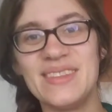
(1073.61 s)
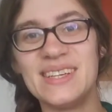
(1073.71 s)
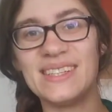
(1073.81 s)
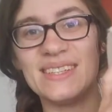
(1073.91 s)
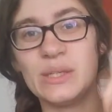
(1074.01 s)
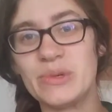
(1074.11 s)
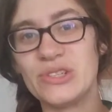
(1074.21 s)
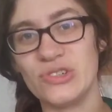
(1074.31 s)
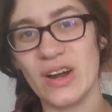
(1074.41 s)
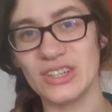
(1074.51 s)
This is a lot more
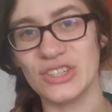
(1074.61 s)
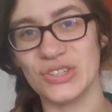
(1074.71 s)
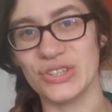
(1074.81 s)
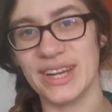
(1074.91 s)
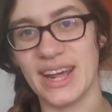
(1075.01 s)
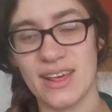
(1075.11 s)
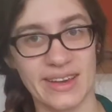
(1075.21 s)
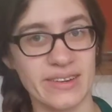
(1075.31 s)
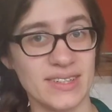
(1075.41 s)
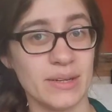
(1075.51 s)
structural than
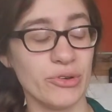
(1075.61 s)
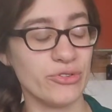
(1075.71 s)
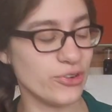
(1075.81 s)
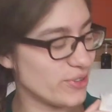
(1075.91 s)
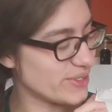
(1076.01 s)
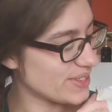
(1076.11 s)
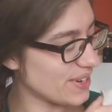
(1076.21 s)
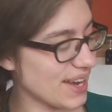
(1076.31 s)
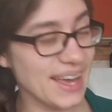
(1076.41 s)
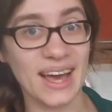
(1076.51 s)
anything I've done before. So
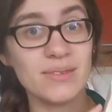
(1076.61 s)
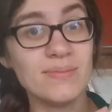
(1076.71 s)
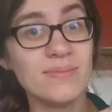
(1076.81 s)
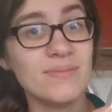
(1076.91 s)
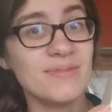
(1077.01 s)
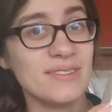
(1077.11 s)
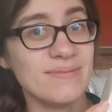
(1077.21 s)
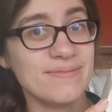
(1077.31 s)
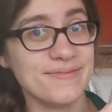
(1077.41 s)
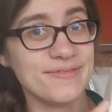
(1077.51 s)
I am
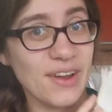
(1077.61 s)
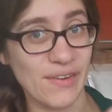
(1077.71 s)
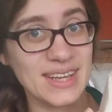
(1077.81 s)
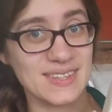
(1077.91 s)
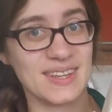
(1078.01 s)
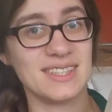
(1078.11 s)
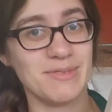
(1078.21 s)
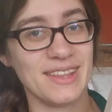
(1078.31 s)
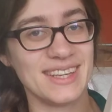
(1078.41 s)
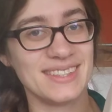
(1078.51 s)
very excited
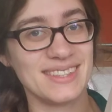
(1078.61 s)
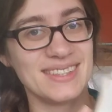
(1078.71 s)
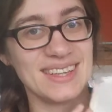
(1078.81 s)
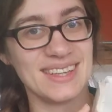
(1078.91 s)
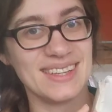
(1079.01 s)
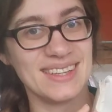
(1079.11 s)
about this.